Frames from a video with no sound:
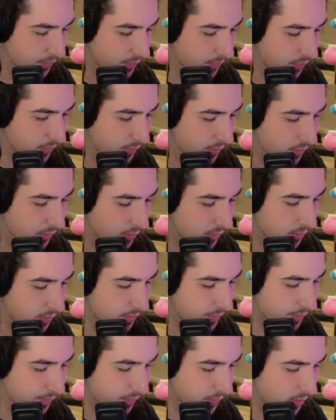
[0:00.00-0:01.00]

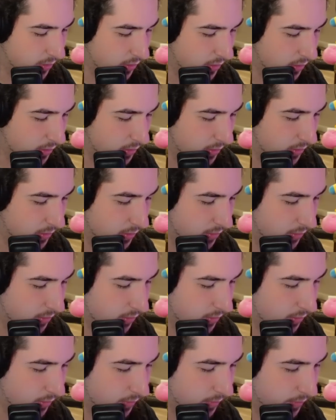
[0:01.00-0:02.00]

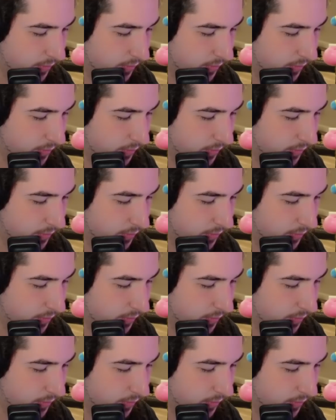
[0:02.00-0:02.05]
(no one is talking)